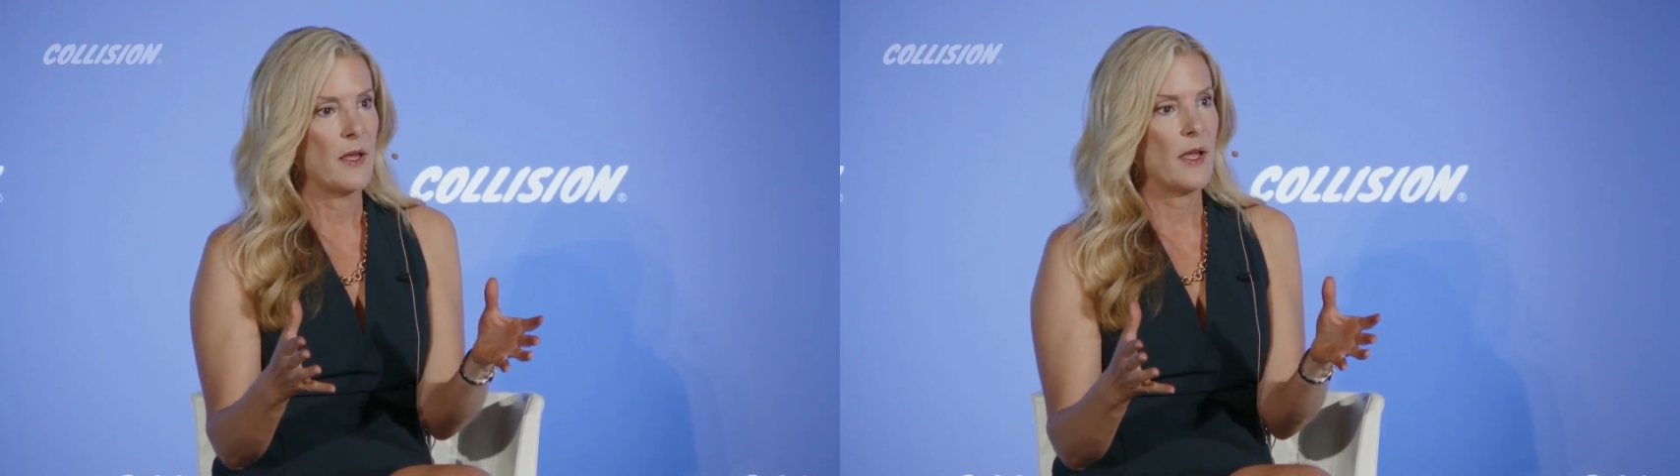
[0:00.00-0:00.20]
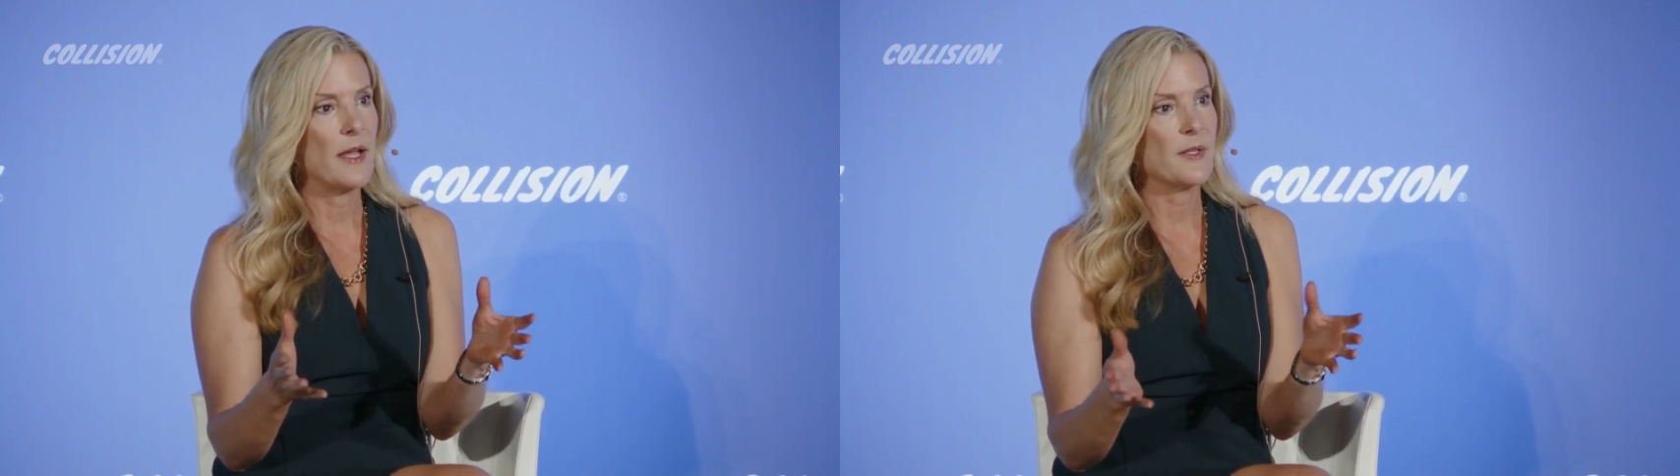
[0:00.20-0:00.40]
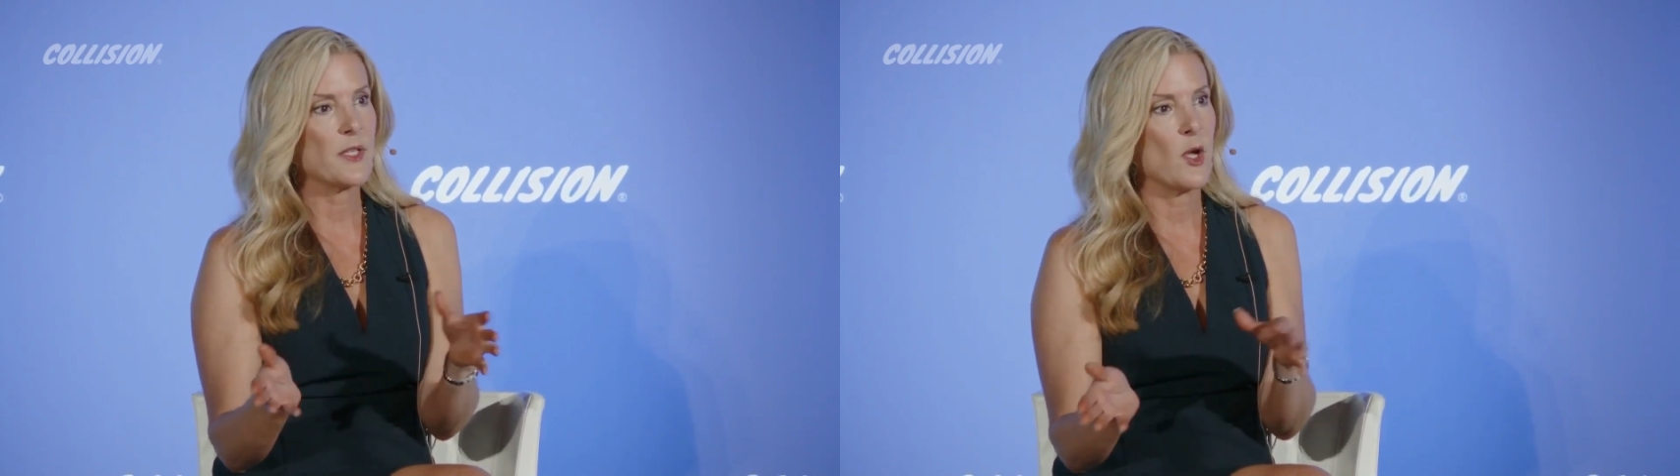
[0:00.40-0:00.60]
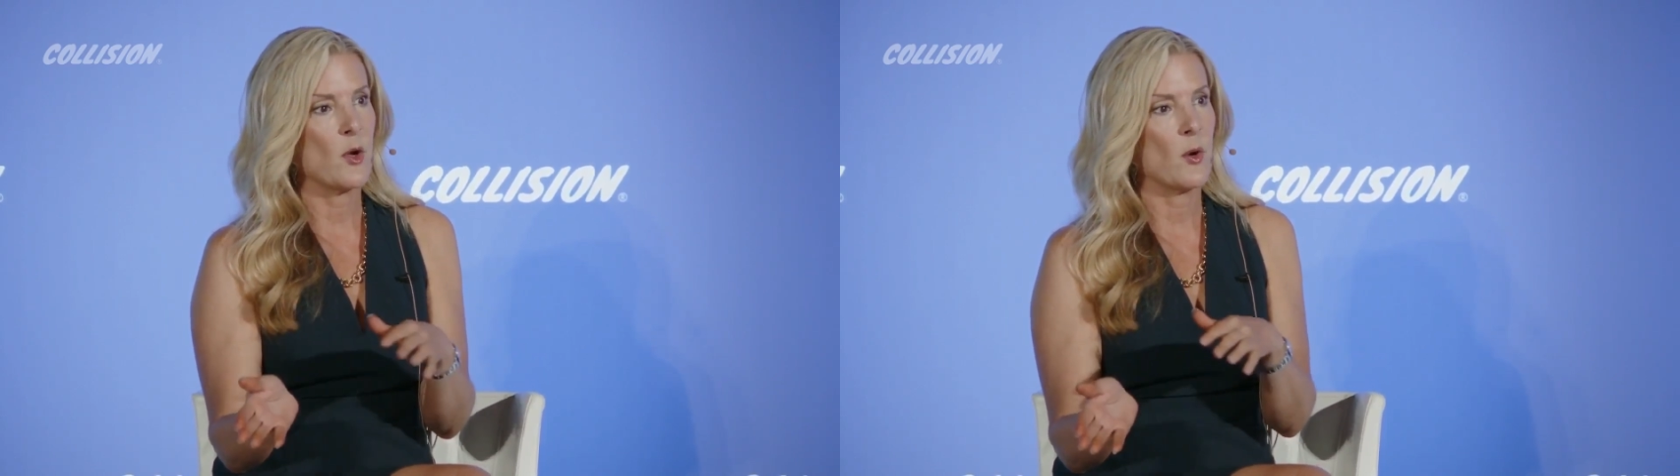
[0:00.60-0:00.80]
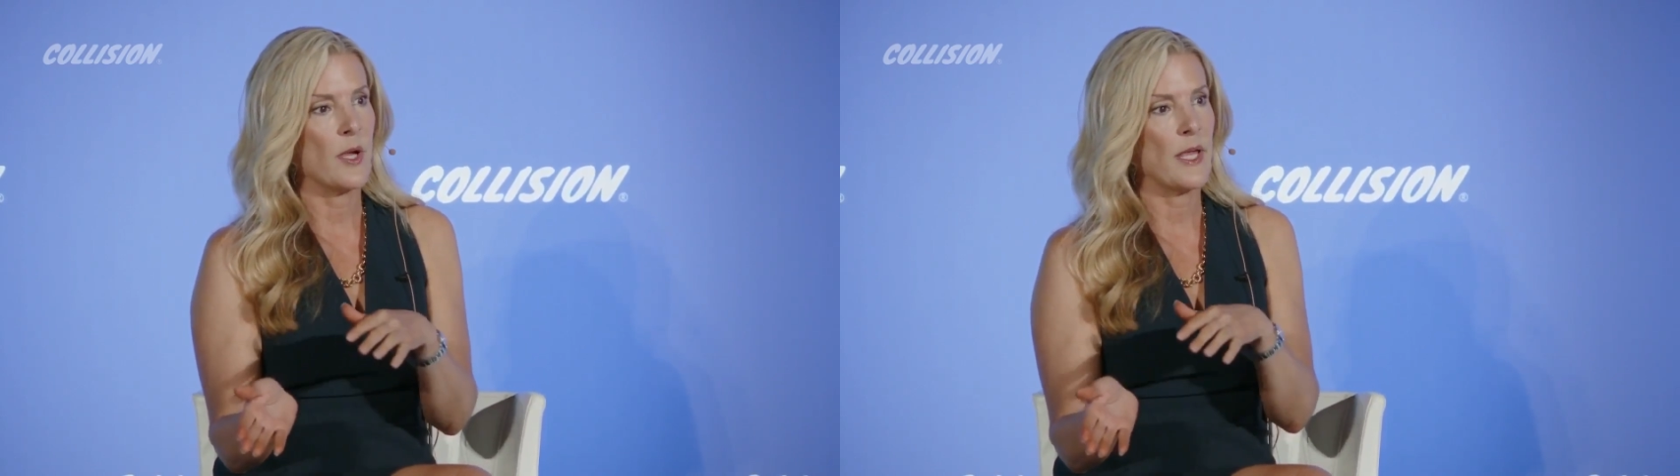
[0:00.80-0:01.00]
And
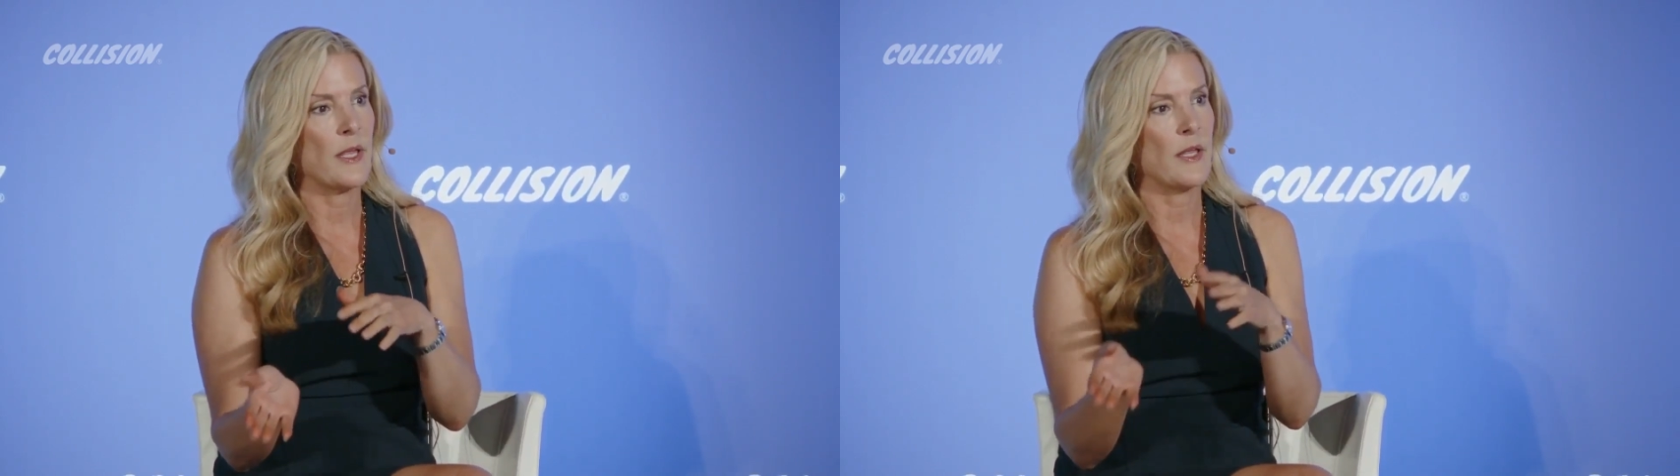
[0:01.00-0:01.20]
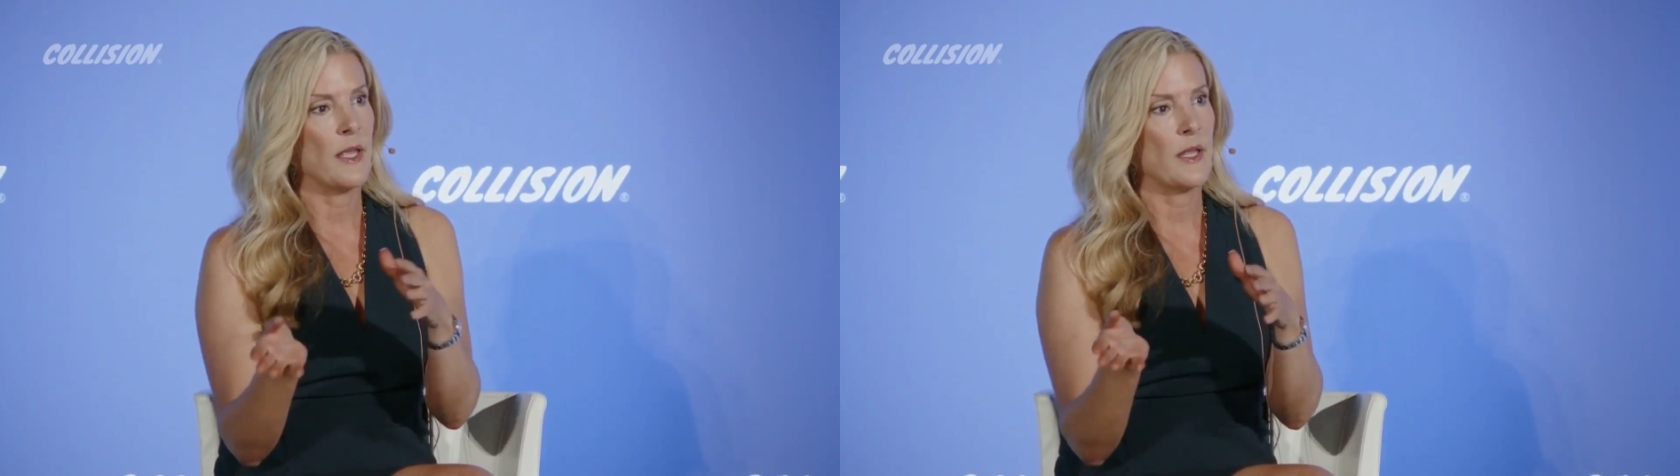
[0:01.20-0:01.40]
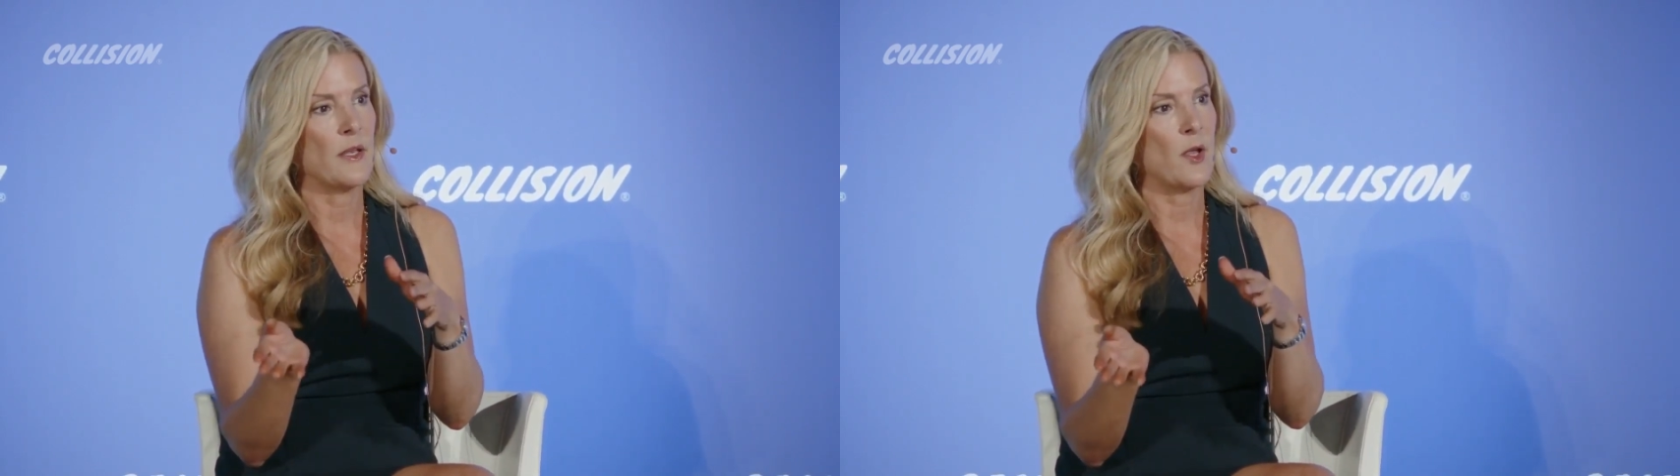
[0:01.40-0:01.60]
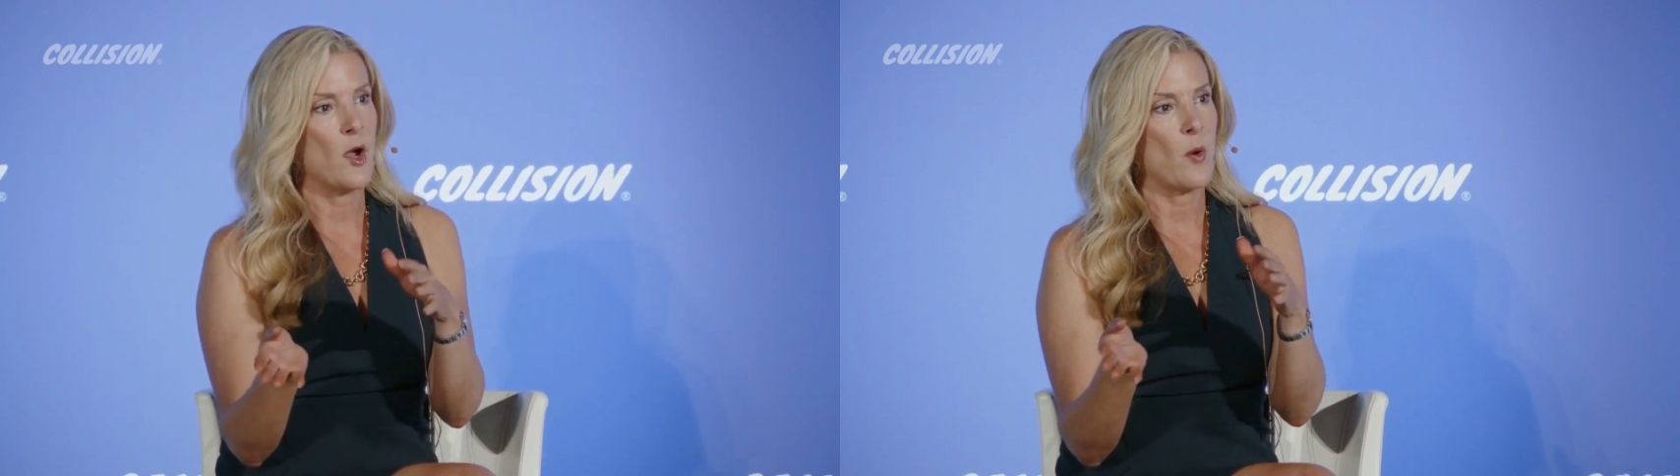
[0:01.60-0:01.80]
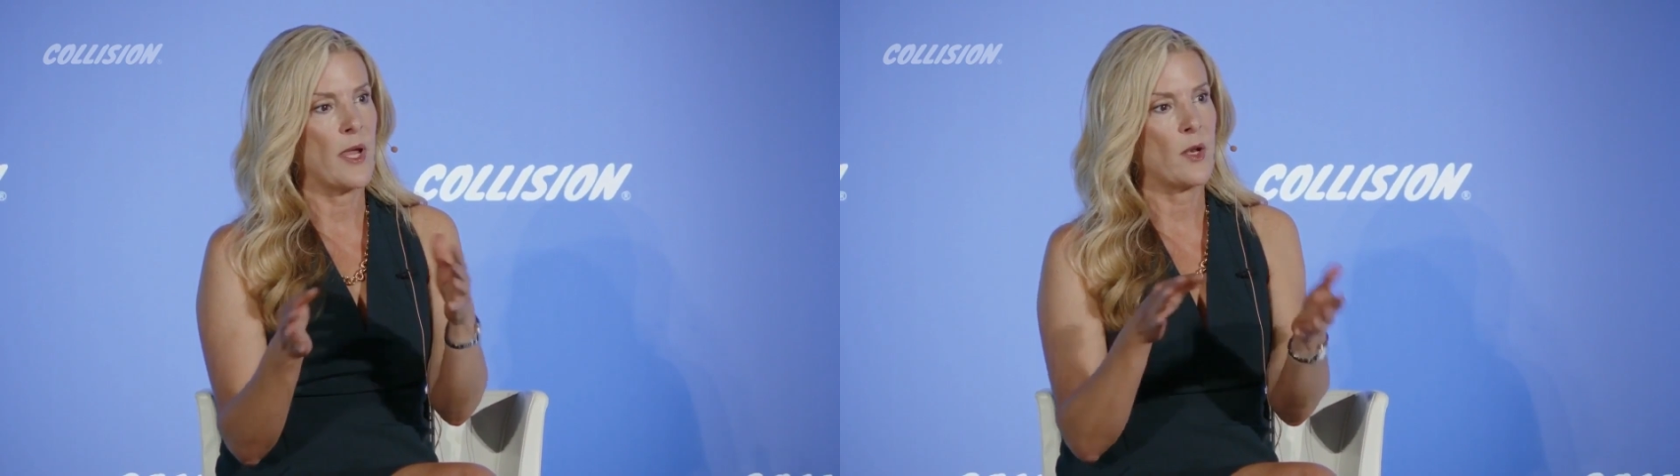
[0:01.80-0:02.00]
so in
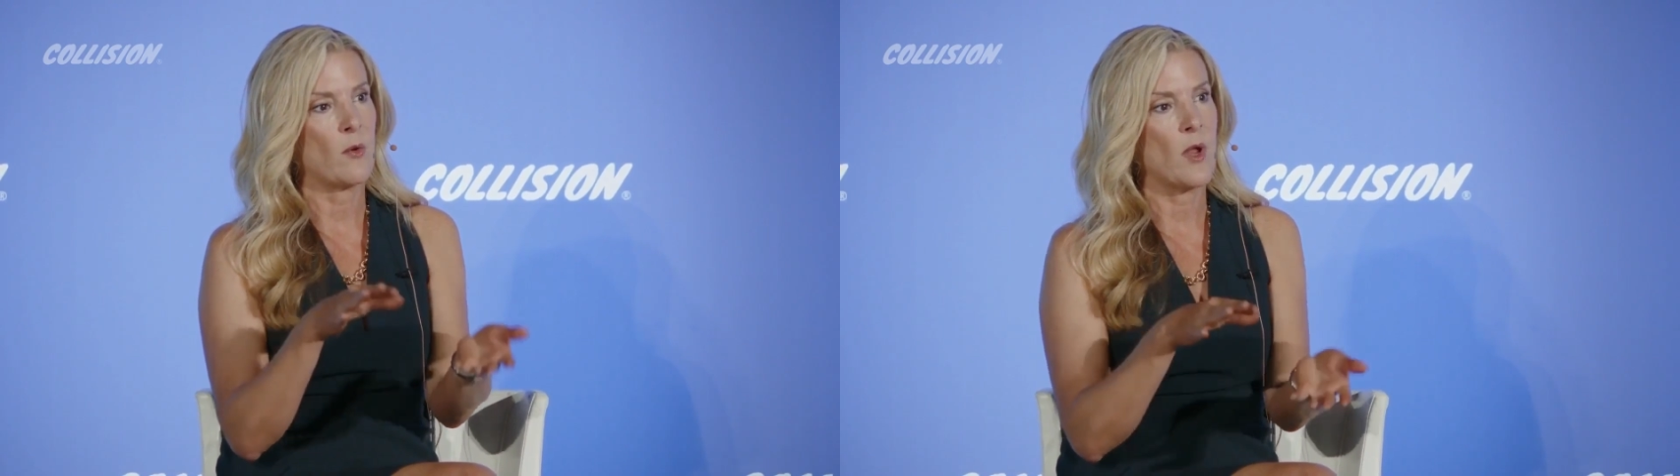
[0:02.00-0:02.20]
08,